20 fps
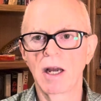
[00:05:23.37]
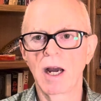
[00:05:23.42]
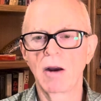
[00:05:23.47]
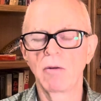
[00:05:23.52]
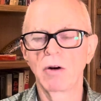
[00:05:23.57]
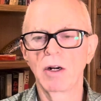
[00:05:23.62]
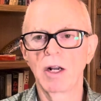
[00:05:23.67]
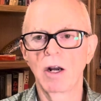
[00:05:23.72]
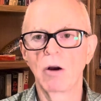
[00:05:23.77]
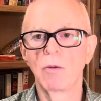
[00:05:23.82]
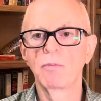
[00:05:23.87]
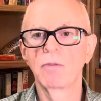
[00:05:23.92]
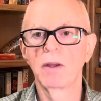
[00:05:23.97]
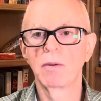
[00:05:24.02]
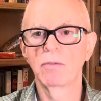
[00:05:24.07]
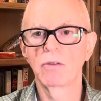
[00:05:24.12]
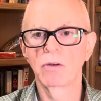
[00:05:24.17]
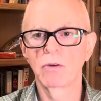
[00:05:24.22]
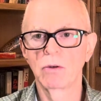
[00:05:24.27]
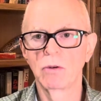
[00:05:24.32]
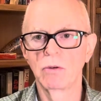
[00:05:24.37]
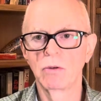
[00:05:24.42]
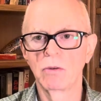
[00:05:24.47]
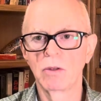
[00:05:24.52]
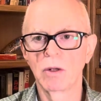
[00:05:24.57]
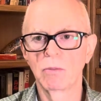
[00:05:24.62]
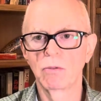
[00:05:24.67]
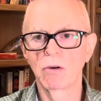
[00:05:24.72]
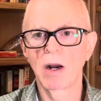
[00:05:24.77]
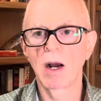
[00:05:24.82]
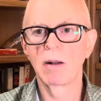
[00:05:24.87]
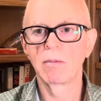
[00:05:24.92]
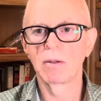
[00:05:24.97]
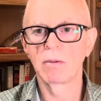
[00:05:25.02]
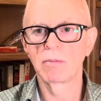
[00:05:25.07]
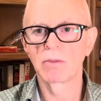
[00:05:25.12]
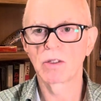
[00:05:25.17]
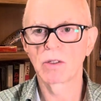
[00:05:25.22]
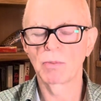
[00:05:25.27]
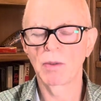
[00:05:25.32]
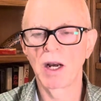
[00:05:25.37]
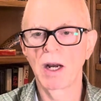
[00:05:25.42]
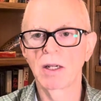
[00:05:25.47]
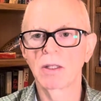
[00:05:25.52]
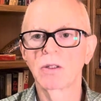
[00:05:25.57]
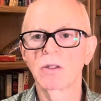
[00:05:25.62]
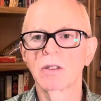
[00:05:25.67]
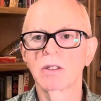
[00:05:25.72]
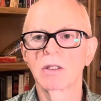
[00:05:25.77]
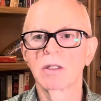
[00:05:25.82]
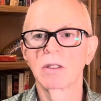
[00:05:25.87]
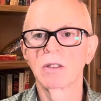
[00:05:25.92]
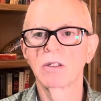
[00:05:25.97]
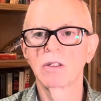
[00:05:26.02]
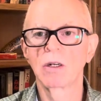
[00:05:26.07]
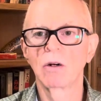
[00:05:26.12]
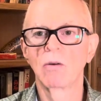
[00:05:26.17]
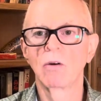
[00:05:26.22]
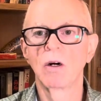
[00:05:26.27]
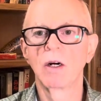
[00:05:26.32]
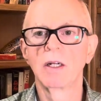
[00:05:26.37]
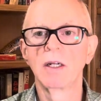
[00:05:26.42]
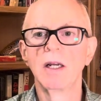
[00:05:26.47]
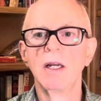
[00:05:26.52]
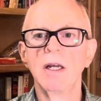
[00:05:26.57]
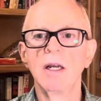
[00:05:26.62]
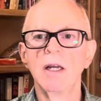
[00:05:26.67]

I would help them through the problem spots and so on.